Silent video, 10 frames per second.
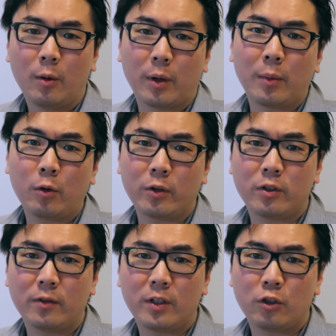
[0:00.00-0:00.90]
But in many
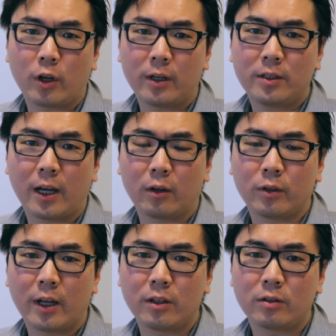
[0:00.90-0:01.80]
ways, you see
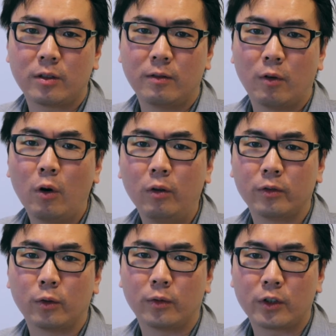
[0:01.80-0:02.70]
Chinatown has
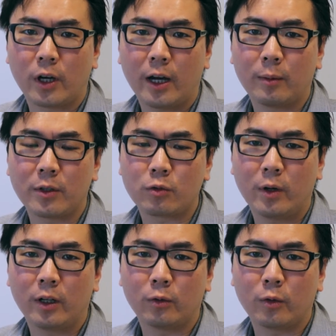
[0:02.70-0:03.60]
evolved over time as
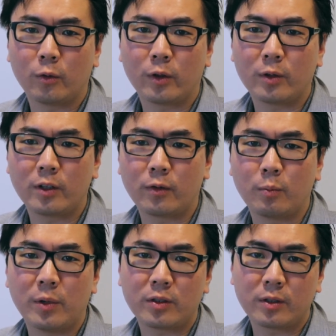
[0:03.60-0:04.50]
well, with the
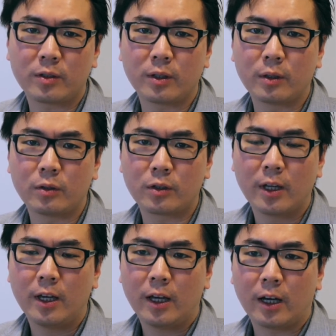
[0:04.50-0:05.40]
different businesses,
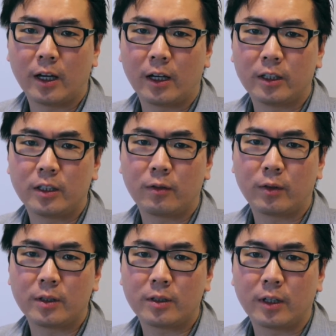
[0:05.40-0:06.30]

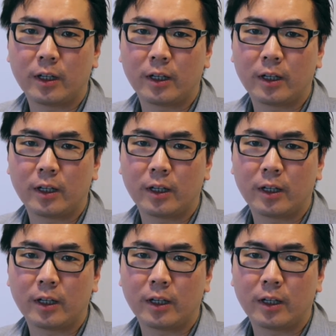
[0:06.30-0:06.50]
different